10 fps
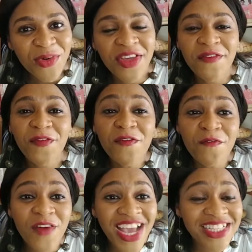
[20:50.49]
If you
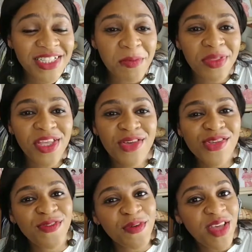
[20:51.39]
find something
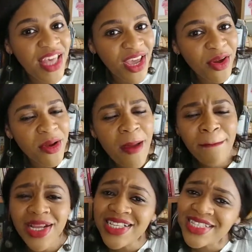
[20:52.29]
useful here,
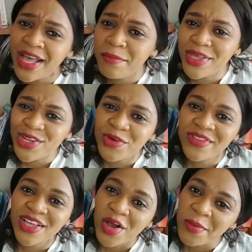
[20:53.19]
please let me know
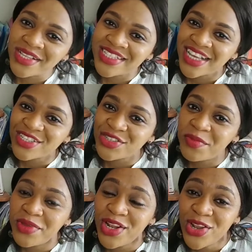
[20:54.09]
in the comment section
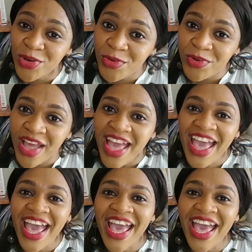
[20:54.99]
below.